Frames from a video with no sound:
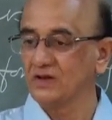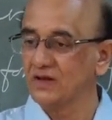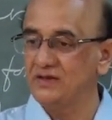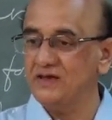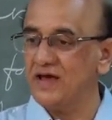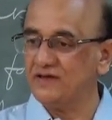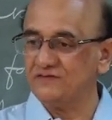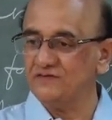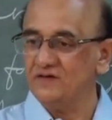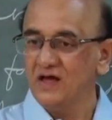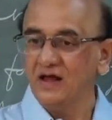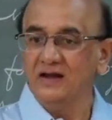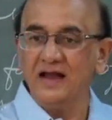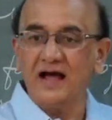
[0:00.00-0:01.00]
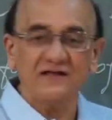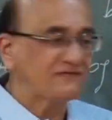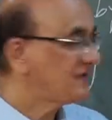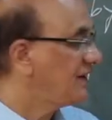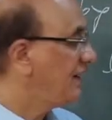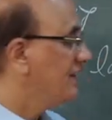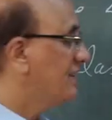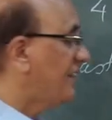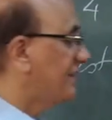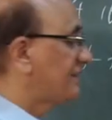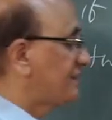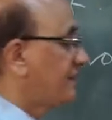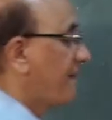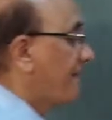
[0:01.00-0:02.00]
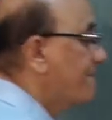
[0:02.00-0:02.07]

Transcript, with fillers: yes last three digits